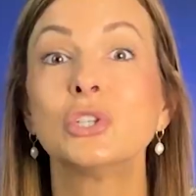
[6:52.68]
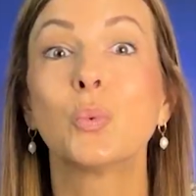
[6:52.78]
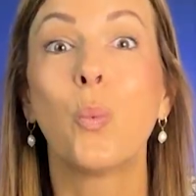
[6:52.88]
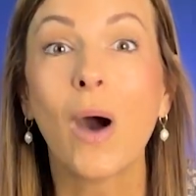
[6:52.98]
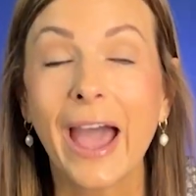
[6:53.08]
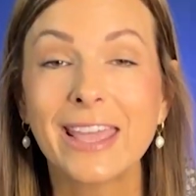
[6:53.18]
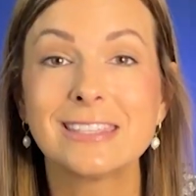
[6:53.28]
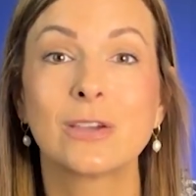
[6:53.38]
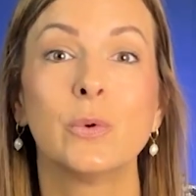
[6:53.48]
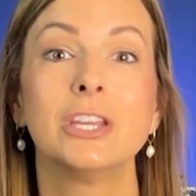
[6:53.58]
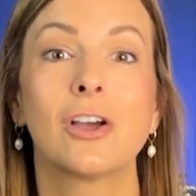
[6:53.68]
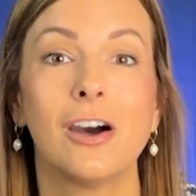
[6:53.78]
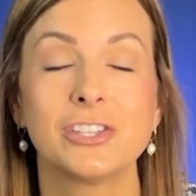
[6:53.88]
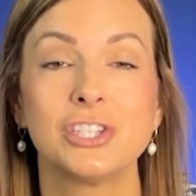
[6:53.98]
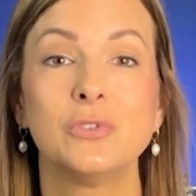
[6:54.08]
is why it's going to
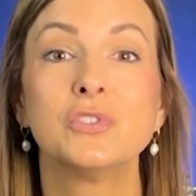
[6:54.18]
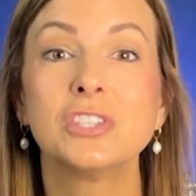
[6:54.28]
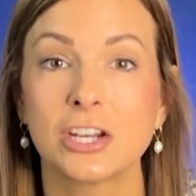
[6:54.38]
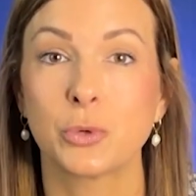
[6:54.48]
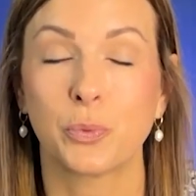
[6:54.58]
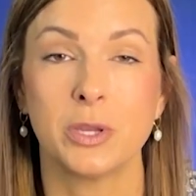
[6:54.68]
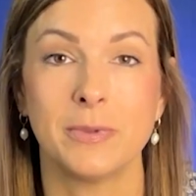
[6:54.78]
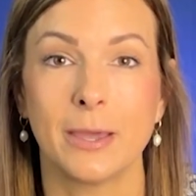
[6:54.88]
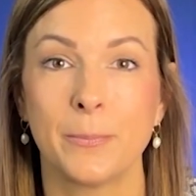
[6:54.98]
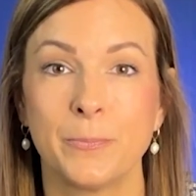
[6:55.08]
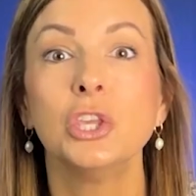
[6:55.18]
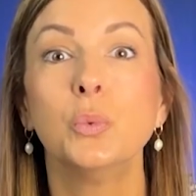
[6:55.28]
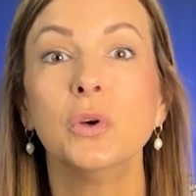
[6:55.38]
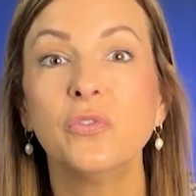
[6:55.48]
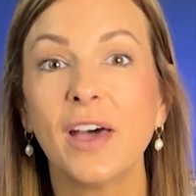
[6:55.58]
cost you such a premium. You
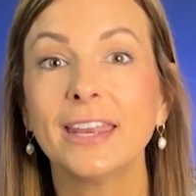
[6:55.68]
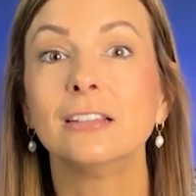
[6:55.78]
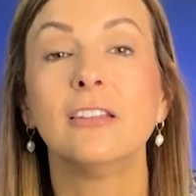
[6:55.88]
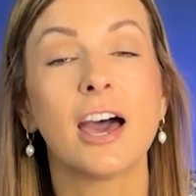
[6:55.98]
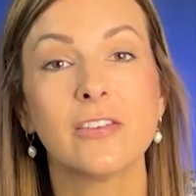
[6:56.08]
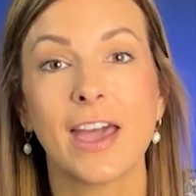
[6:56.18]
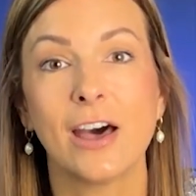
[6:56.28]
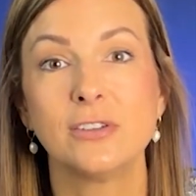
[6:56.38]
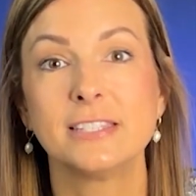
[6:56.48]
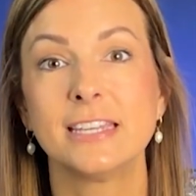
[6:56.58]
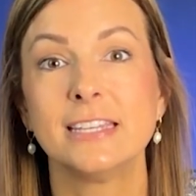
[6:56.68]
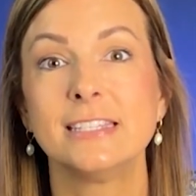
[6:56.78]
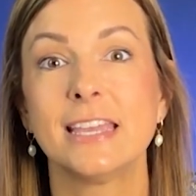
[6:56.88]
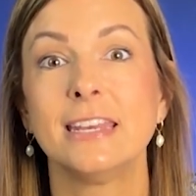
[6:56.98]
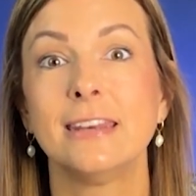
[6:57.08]
will find a lot of houses
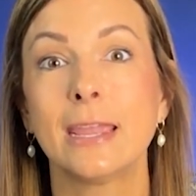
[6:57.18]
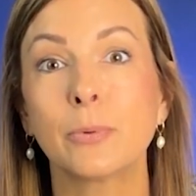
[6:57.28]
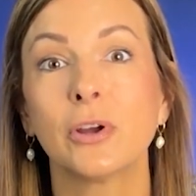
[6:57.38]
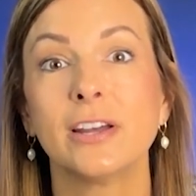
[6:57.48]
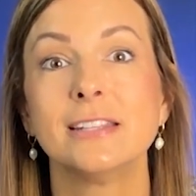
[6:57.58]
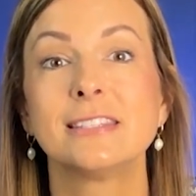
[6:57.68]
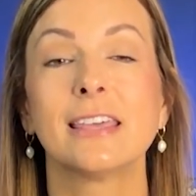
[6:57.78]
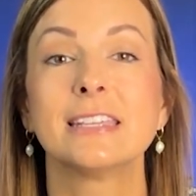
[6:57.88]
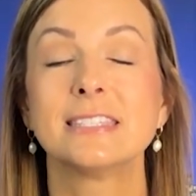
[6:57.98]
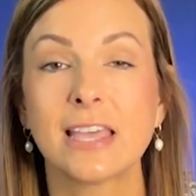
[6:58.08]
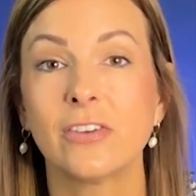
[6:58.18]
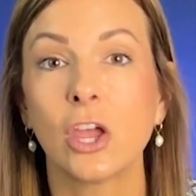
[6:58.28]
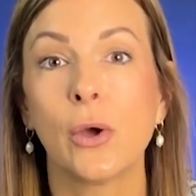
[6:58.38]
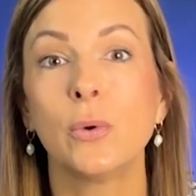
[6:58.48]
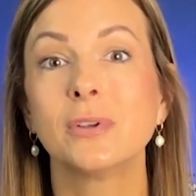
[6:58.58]
in neighborhoods like Seven
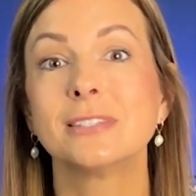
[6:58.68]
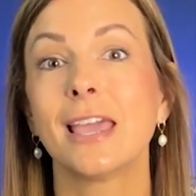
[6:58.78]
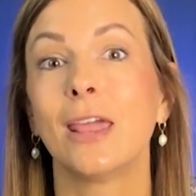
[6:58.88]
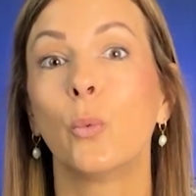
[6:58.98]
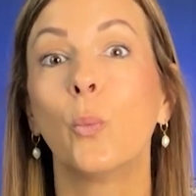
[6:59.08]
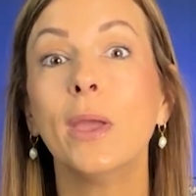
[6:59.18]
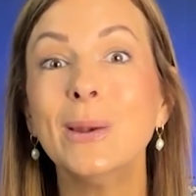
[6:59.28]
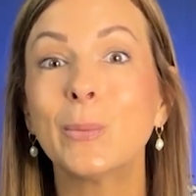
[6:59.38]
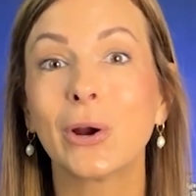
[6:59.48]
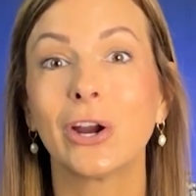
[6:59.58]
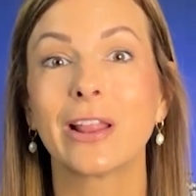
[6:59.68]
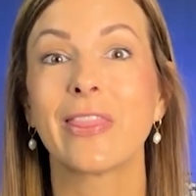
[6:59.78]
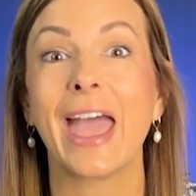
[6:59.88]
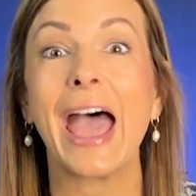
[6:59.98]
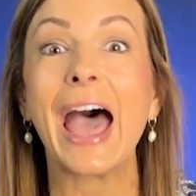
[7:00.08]
Oaks and Windward
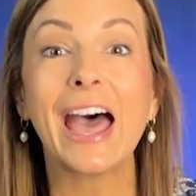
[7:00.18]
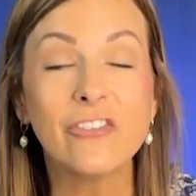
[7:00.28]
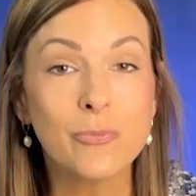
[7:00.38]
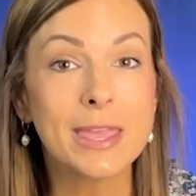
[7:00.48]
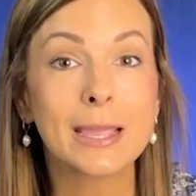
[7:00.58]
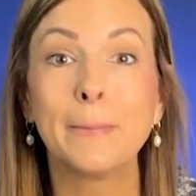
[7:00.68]
that have been